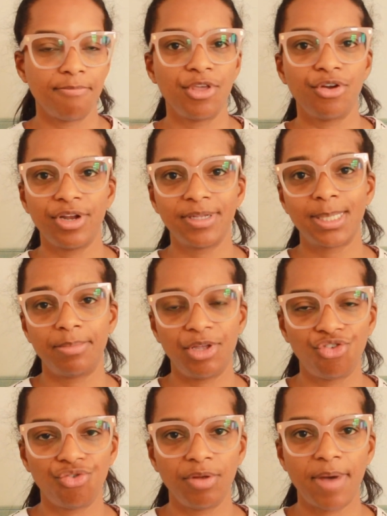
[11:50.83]
There is some
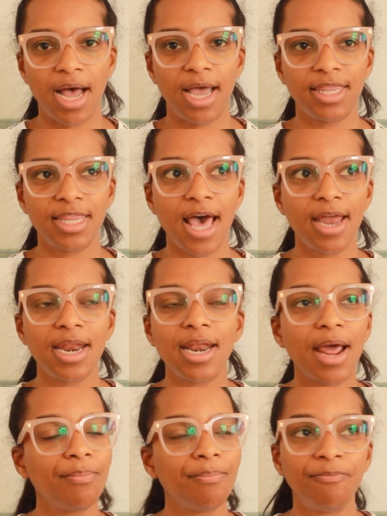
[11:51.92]
history behind that, and
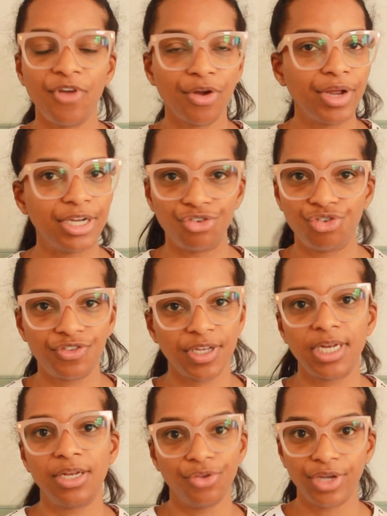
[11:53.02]
I'm very interested
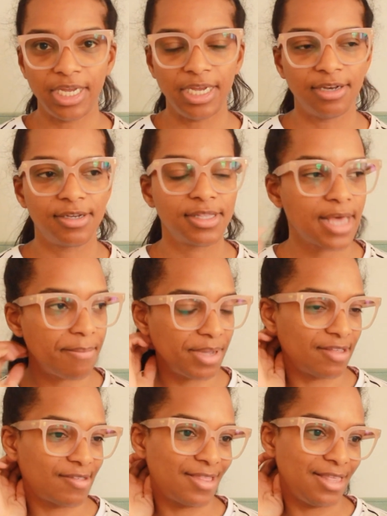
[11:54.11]
in looking into that
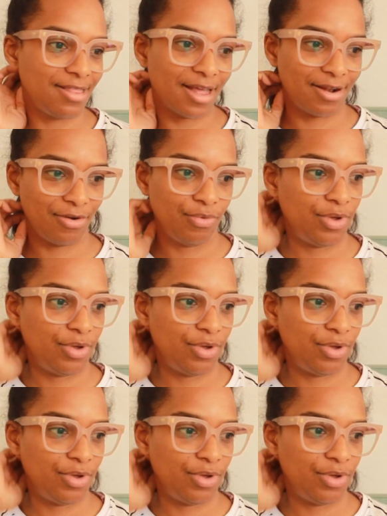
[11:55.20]
because I think that